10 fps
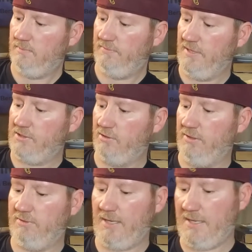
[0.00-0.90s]

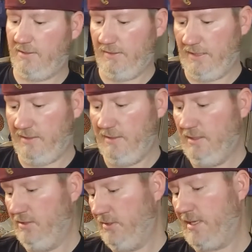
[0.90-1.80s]
Professionally dry clean.
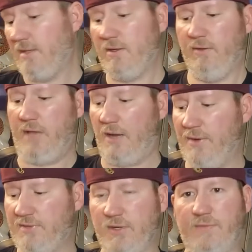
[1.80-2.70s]
So you gotta
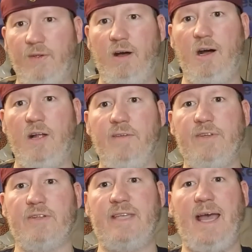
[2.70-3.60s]
always look for all of
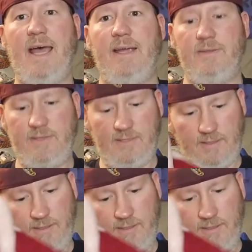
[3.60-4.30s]
your tags